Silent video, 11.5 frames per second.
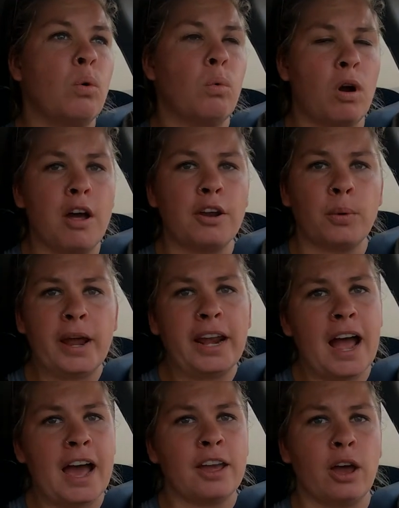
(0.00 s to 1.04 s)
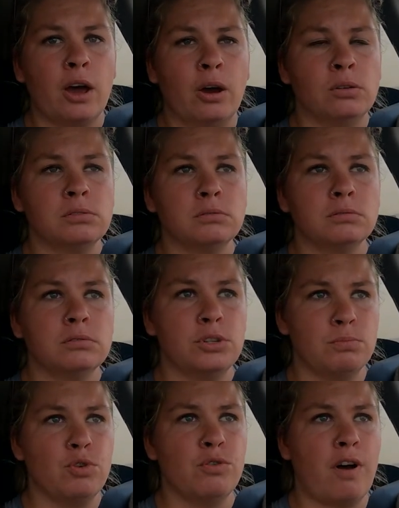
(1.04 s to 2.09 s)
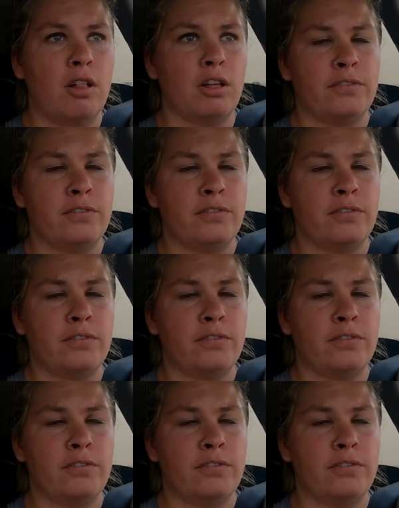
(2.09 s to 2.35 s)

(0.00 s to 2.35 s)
we're on our way to Idaho to move all